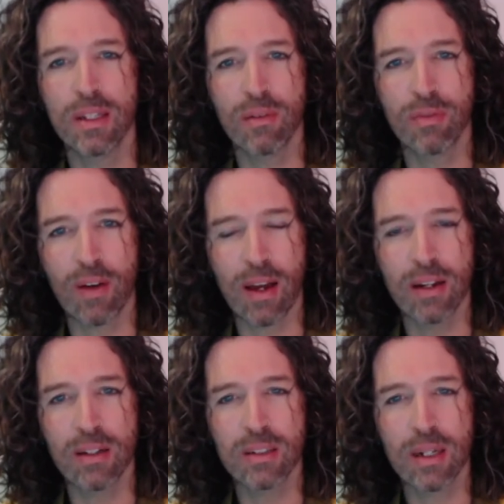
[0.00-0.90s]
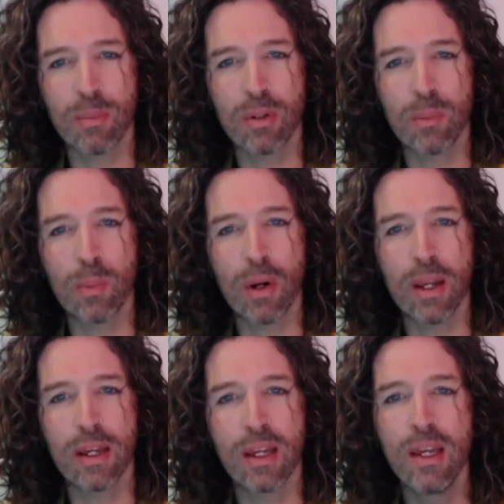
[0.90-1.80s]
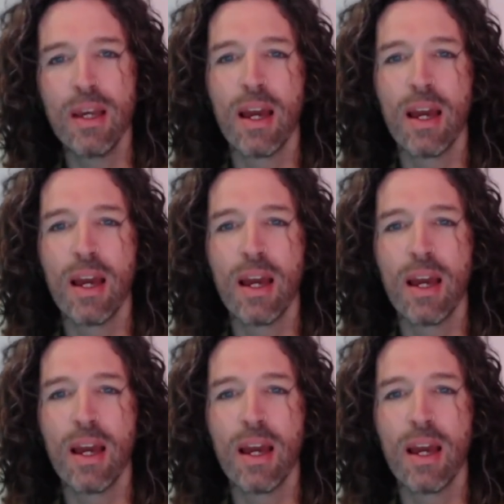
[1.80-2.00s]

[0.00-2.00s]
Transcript: that fire is able to bring.